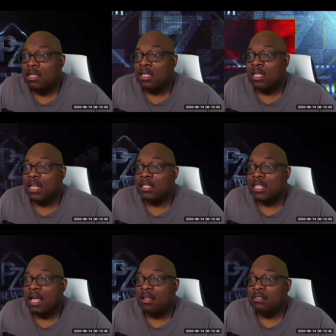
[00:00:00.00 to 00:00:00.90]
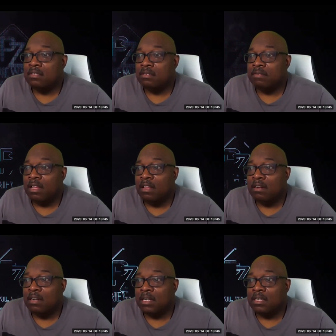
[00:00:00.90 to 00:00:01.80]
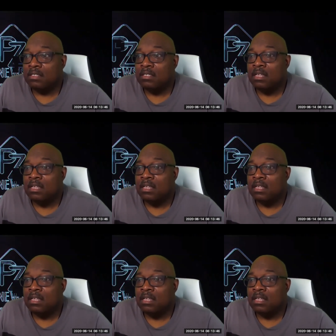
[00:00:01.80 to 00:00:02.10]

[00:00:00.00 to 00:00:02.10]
killing thousands of elderlies,